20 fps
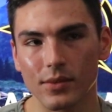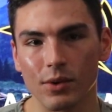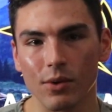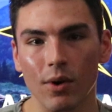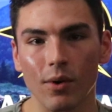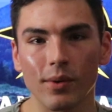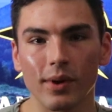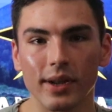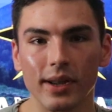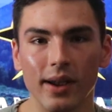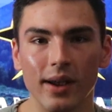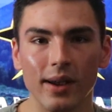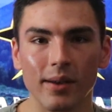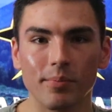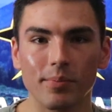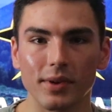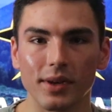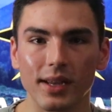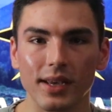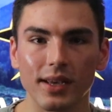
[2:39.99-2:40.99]
growing
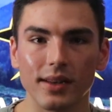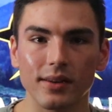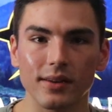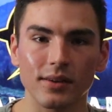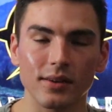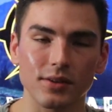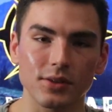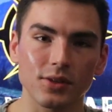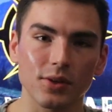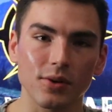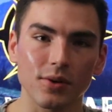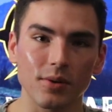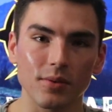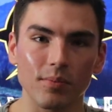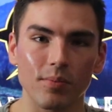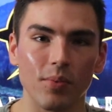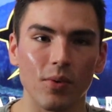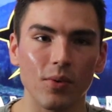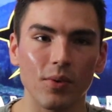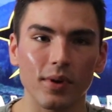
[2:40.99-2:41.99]
up and hitting a
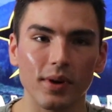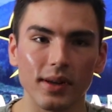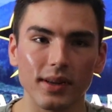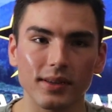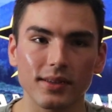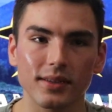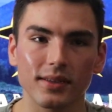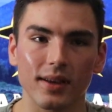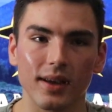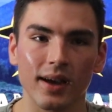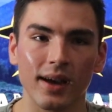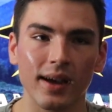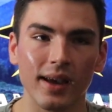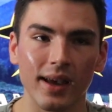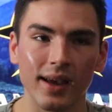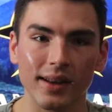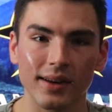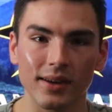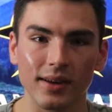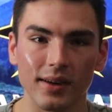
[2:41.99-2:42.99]
certain point. I
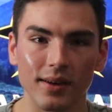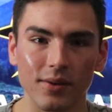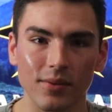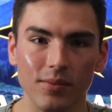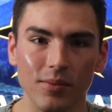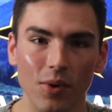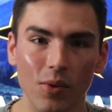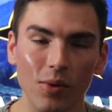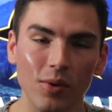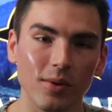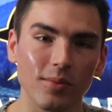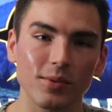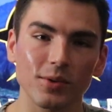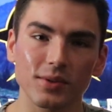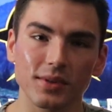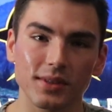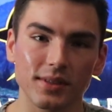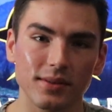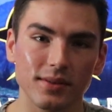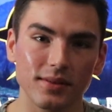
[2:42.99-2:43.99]
had a
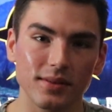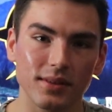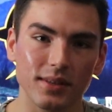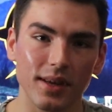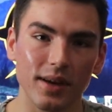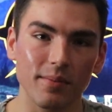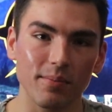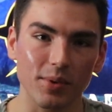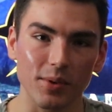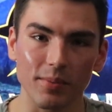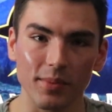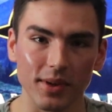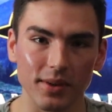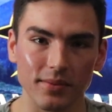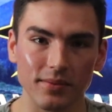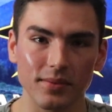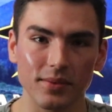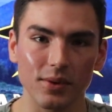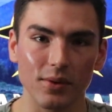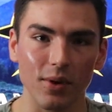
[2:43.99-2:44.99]
horrible
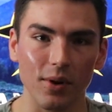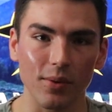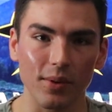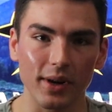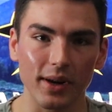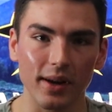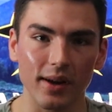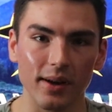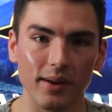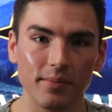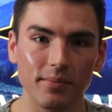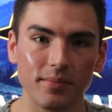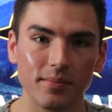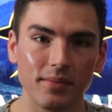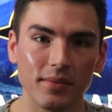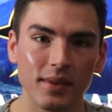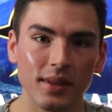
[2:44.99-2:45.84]
temperament growing up,